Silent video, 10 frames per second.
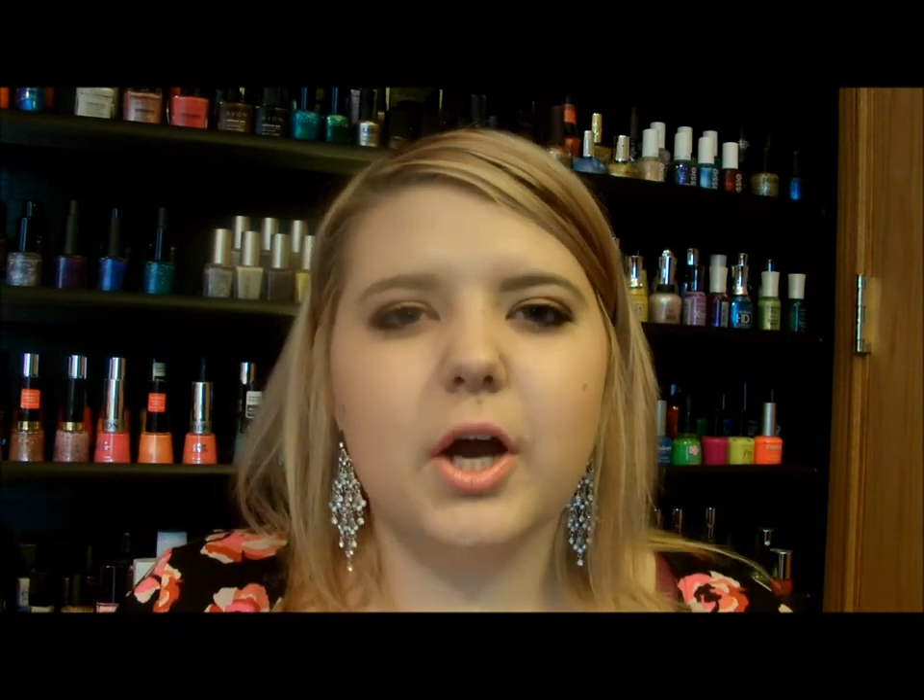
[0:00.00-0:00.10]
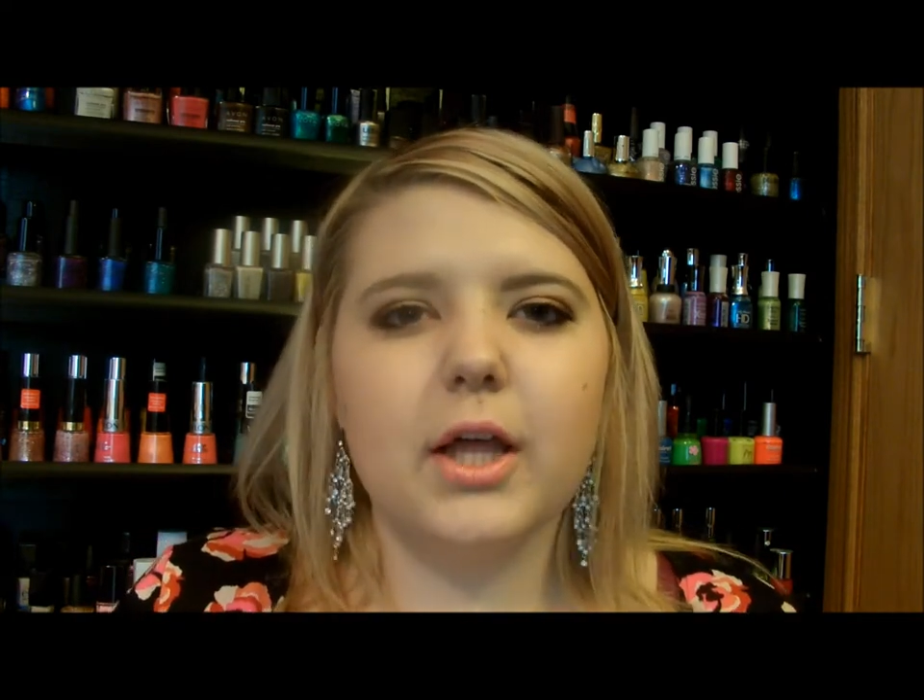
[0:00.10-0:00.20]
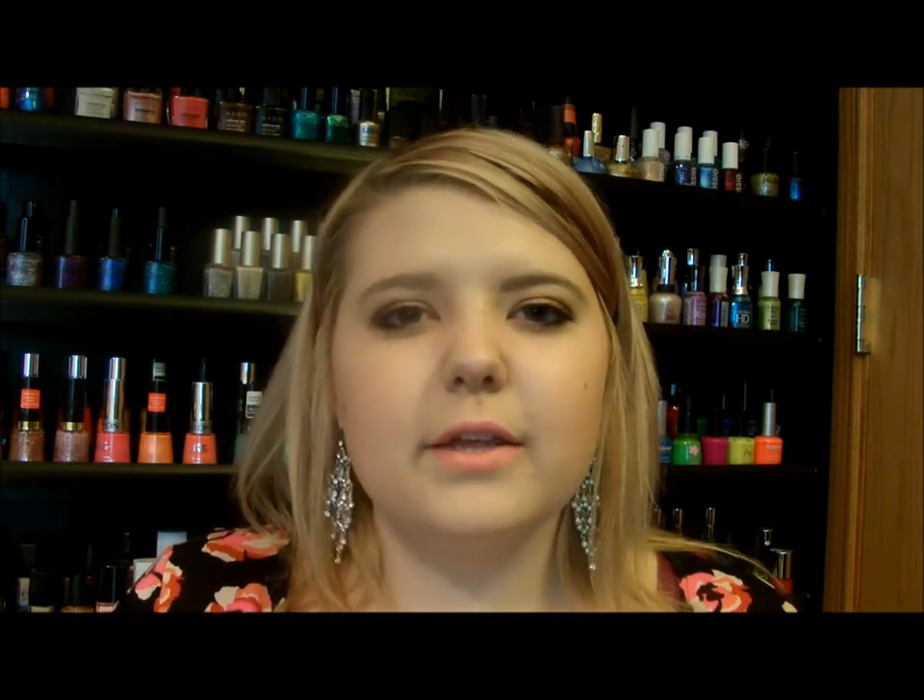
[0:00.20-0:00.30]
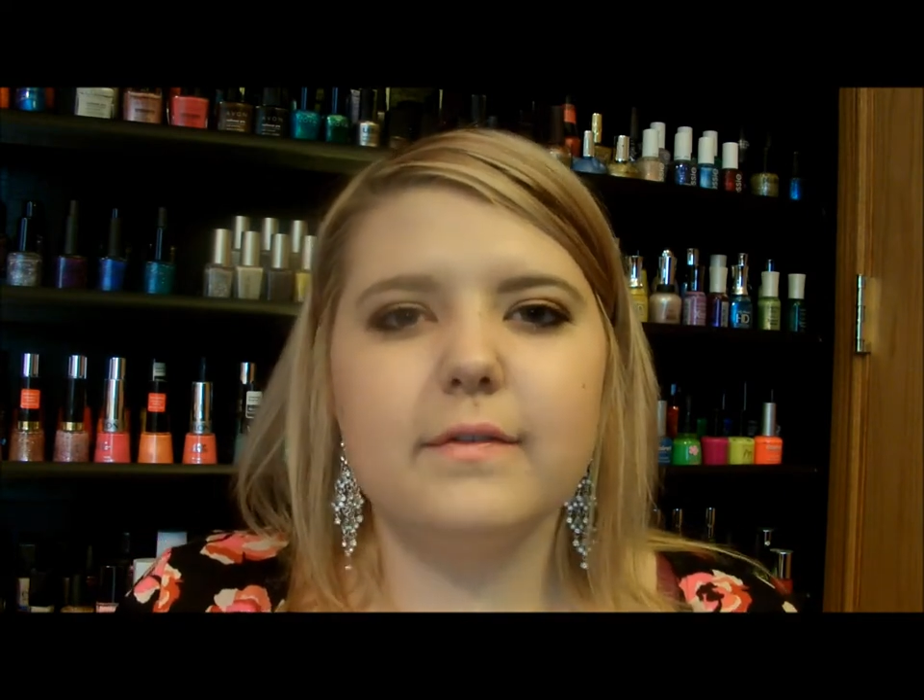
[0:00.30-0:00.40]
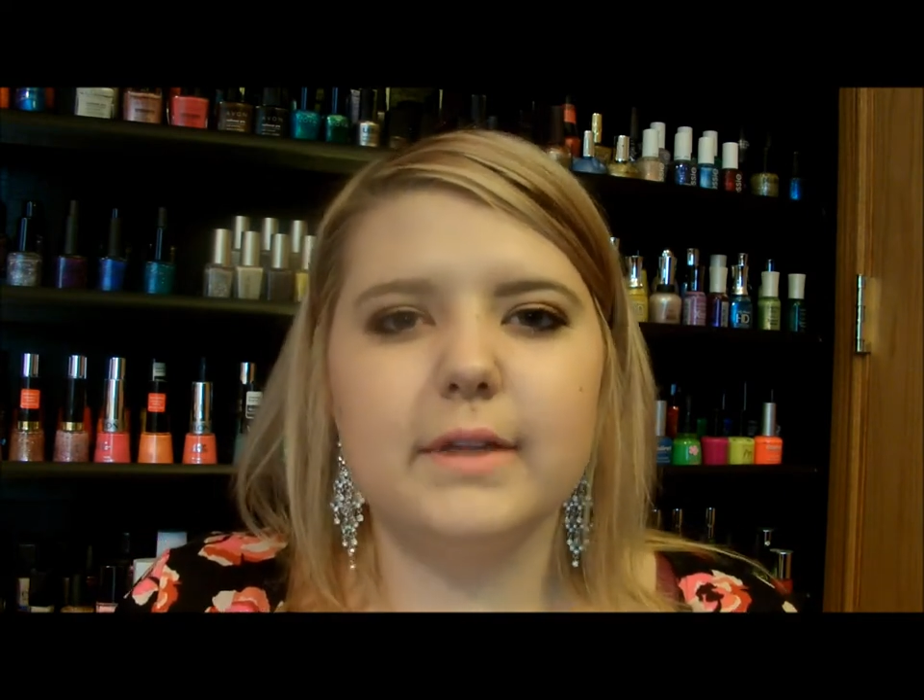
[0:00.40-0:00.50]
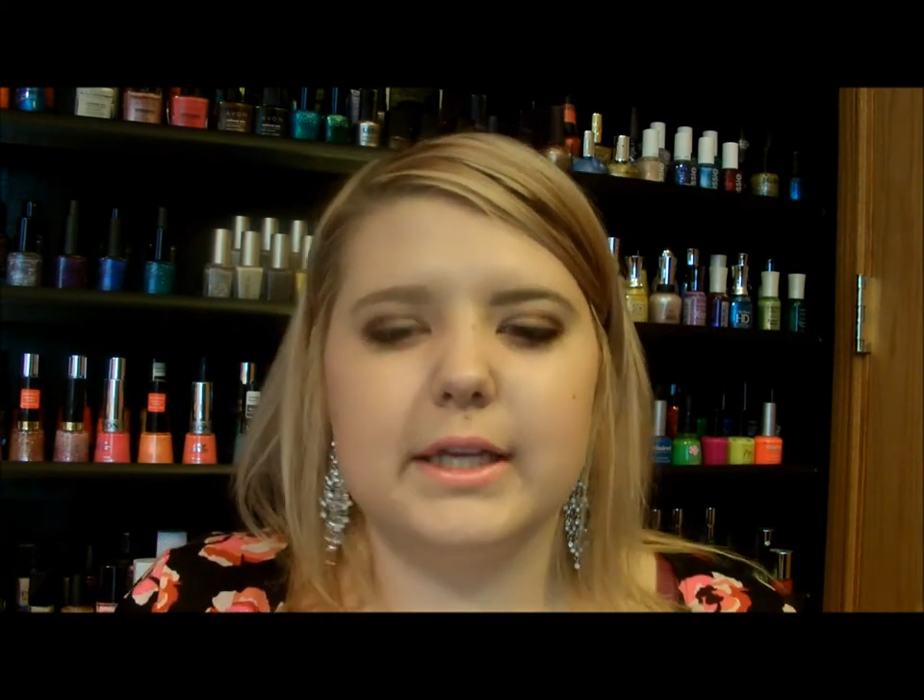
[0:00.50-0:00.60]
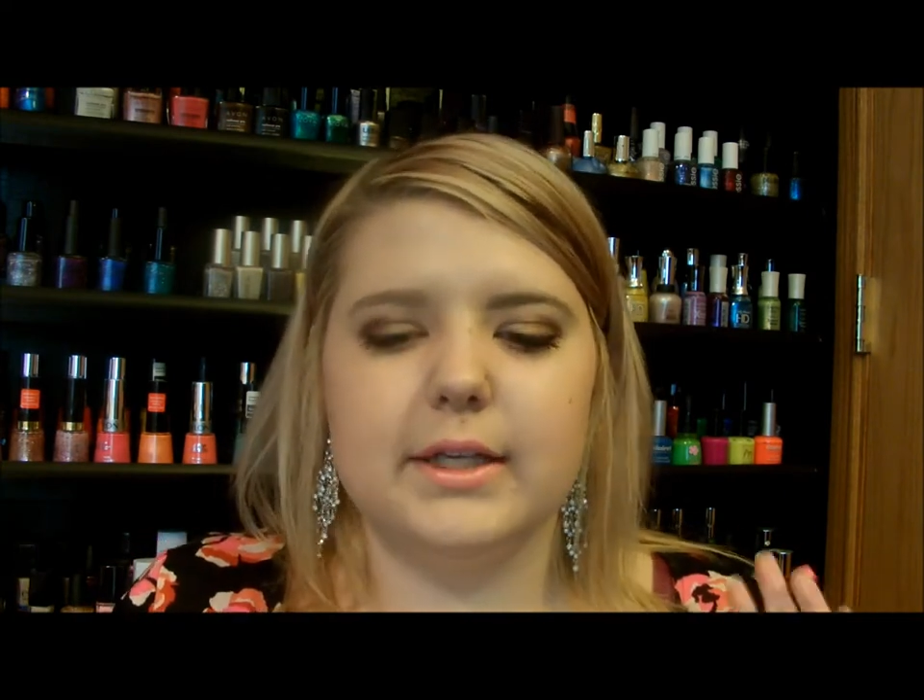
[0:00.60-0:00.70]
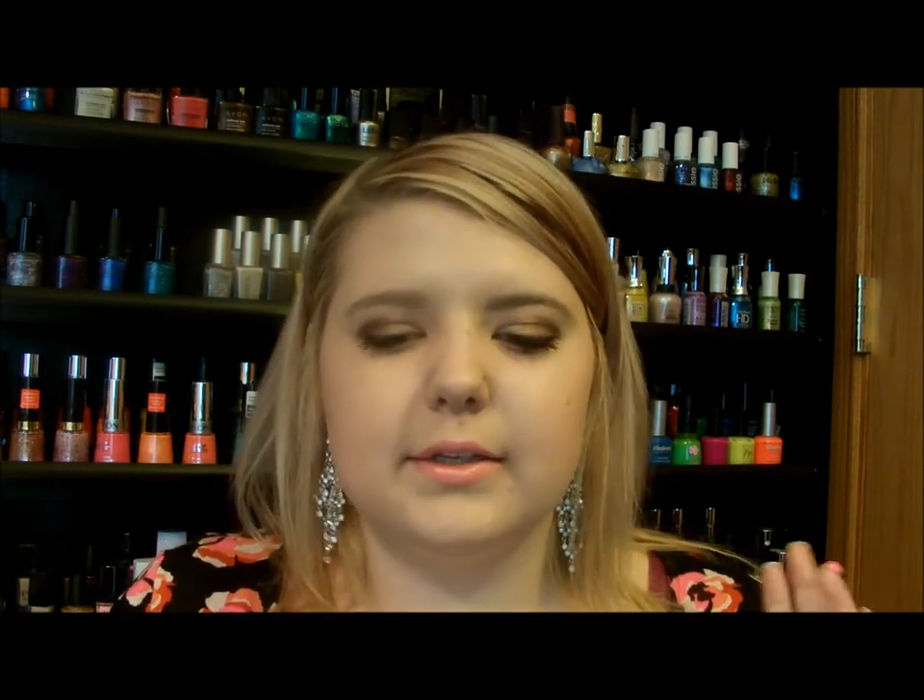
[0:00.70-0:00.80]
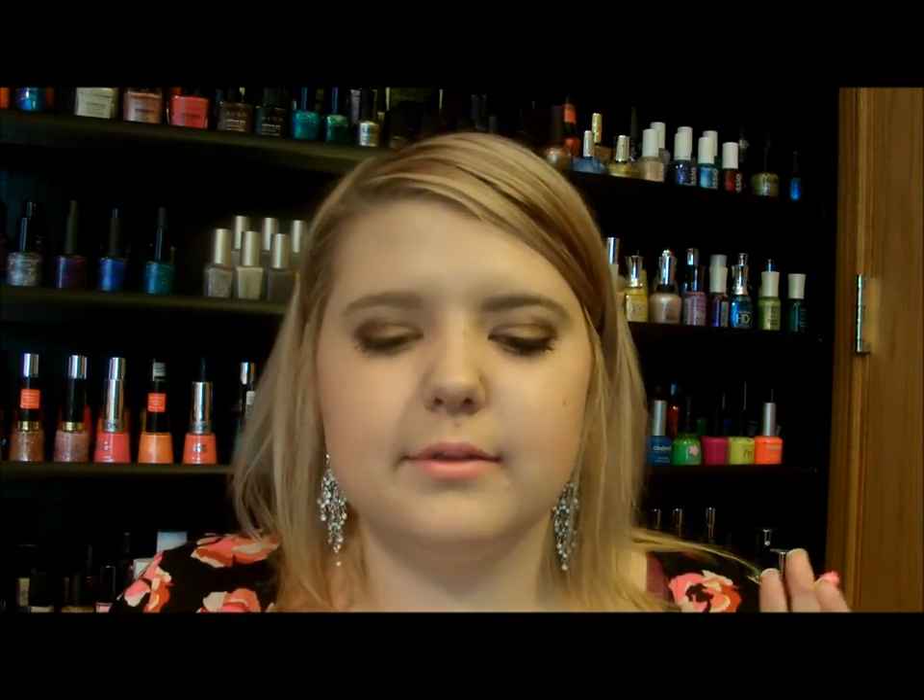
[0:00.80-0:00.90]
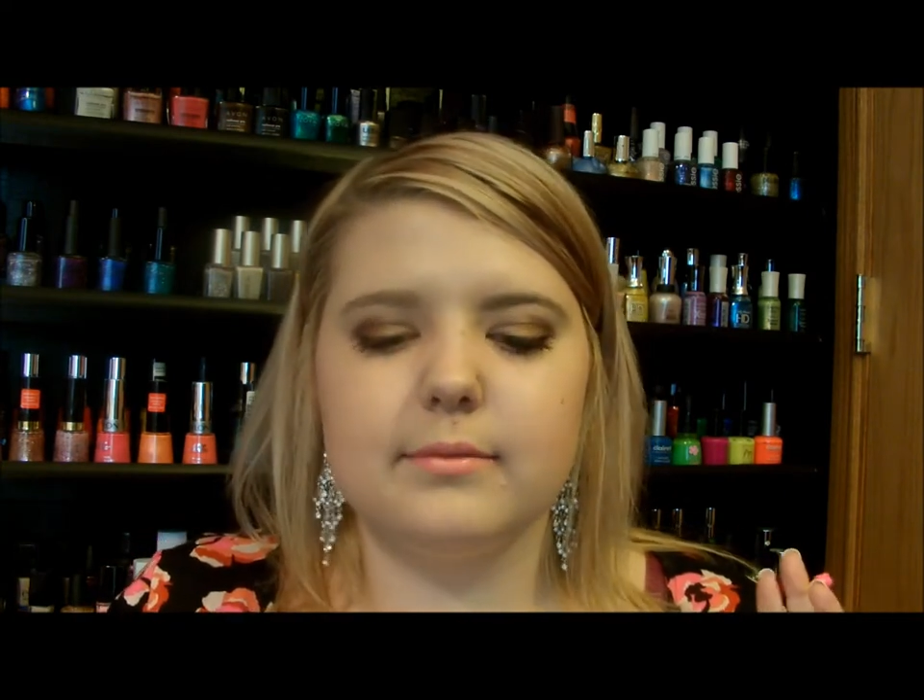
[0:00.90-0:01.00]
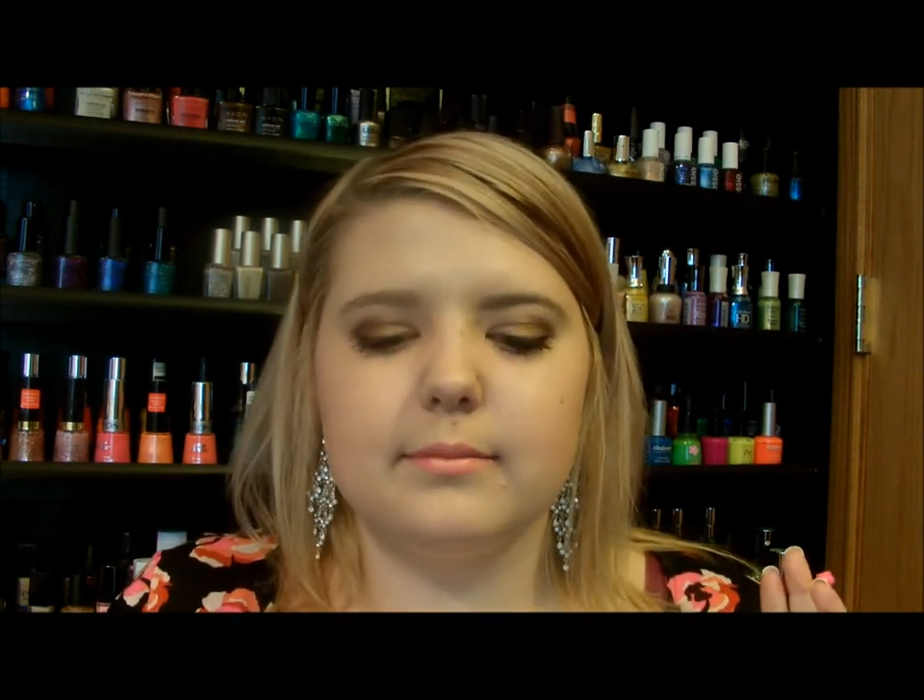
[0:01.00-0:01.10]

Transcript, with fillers: all of like